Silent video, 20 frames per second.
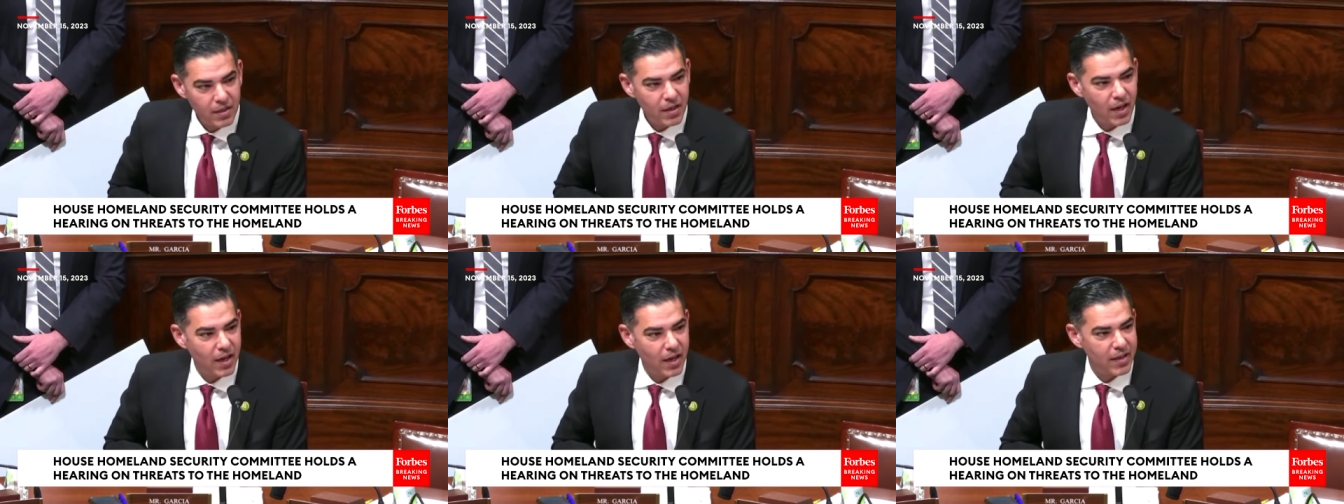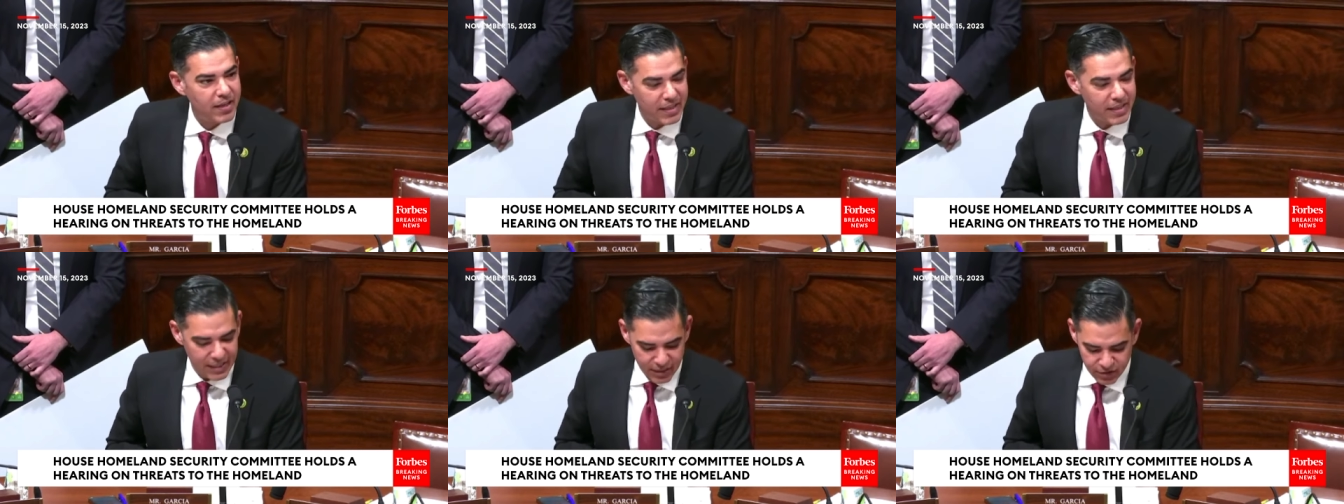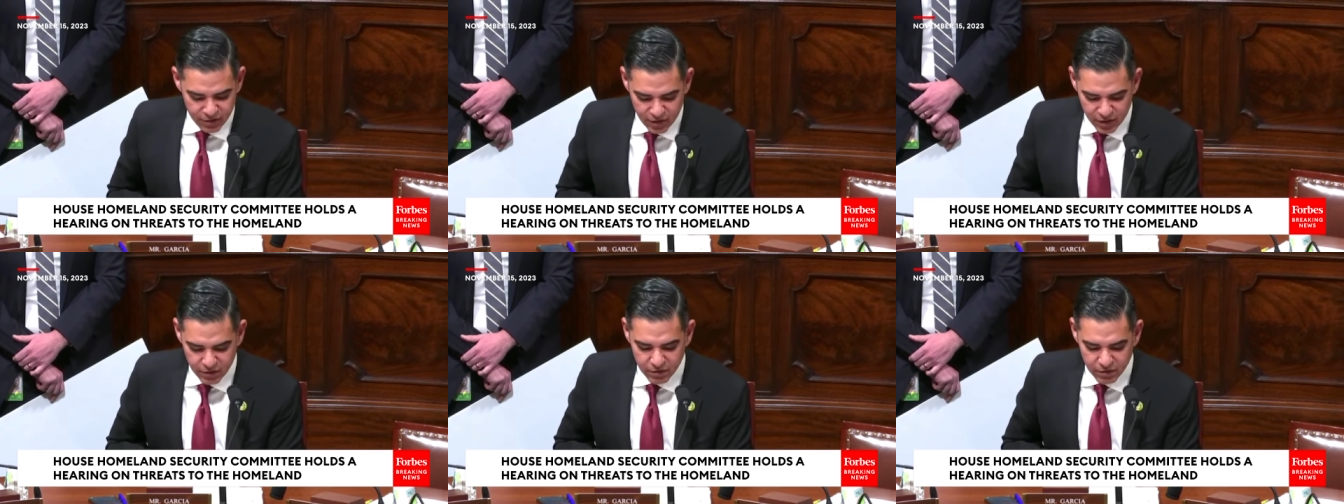Uh,
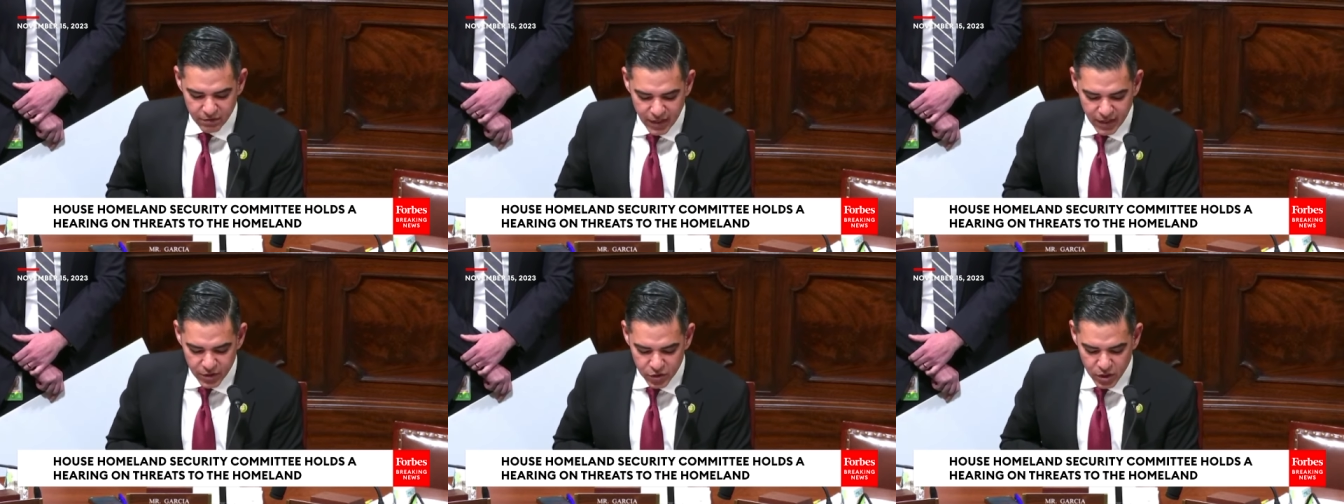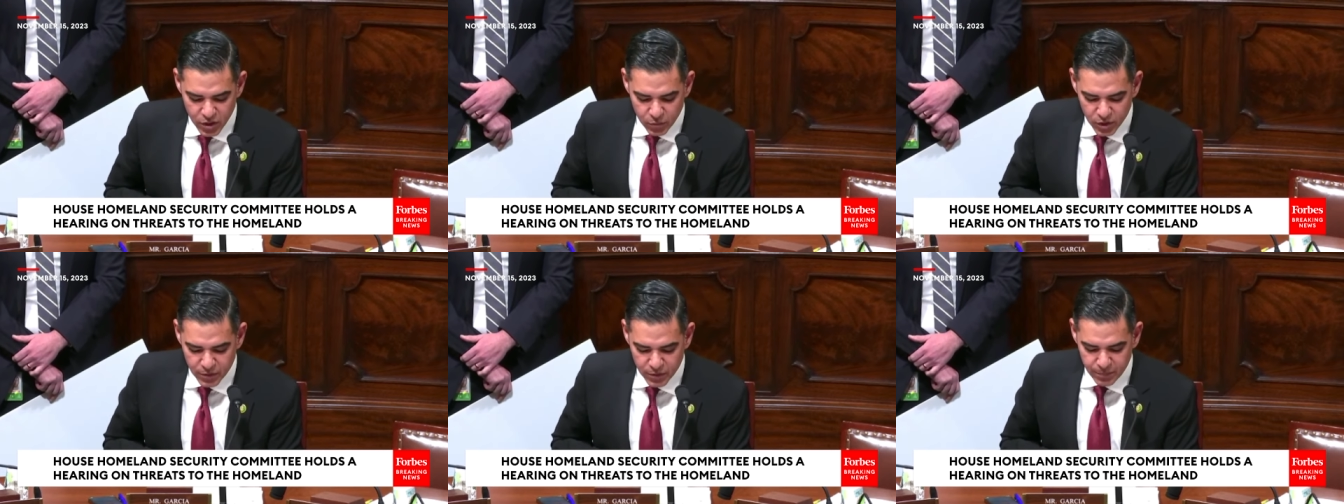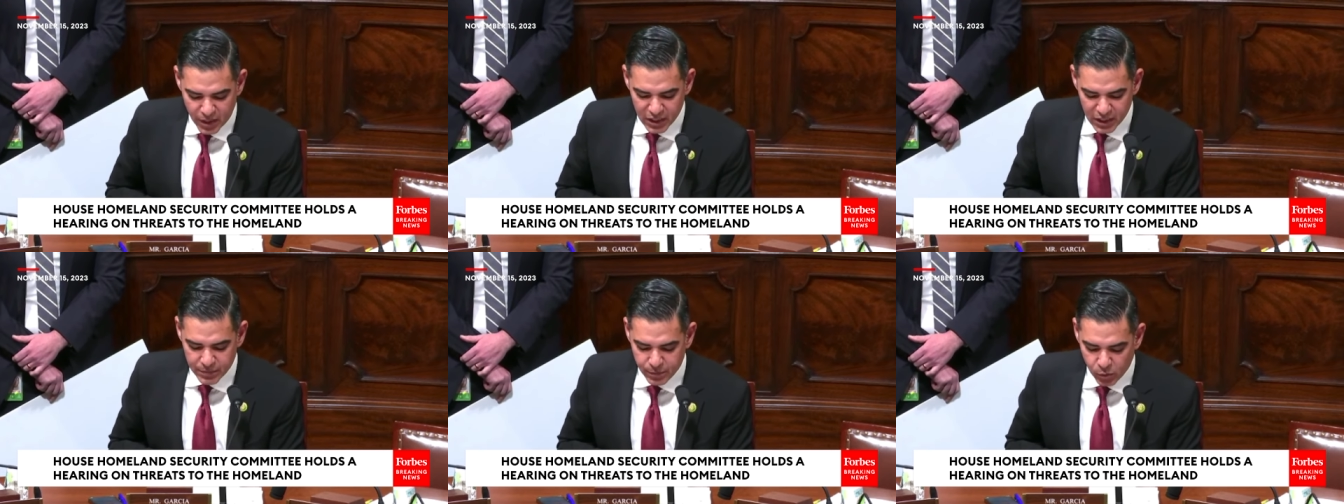is, is, invasion a
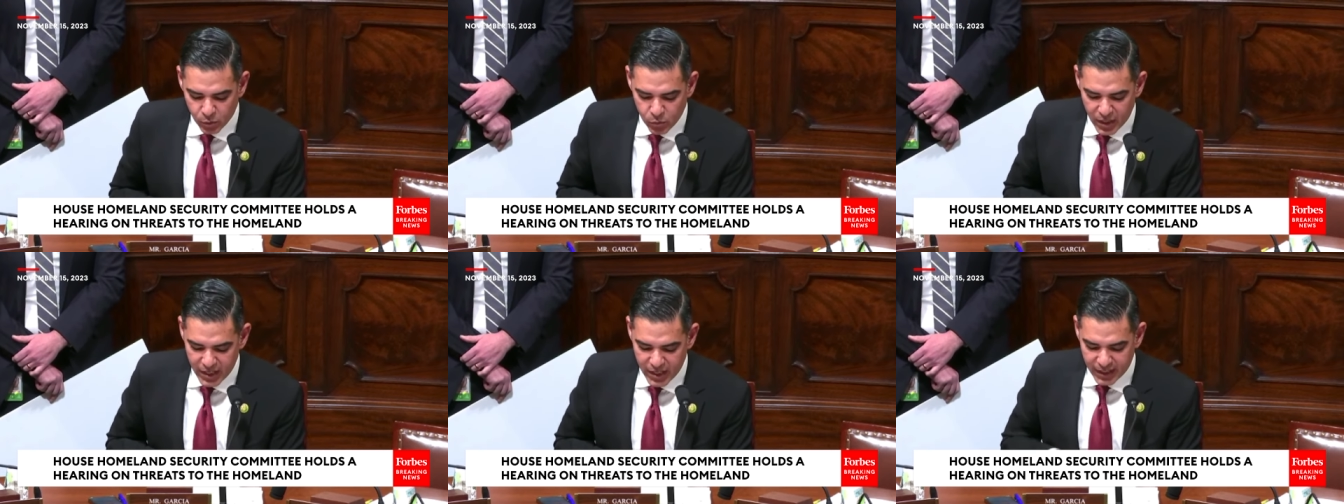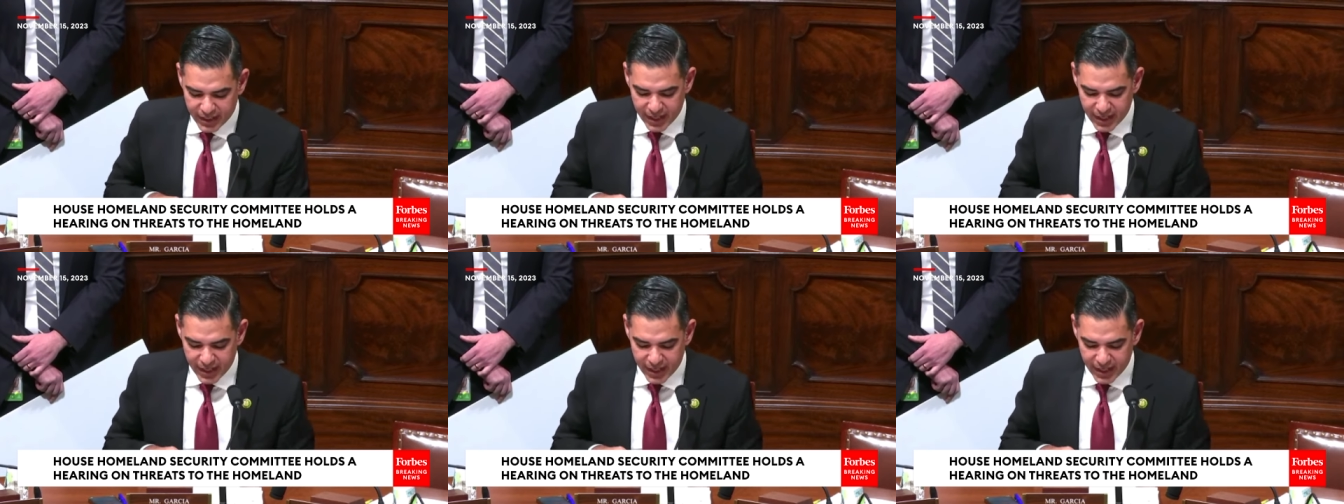responsible way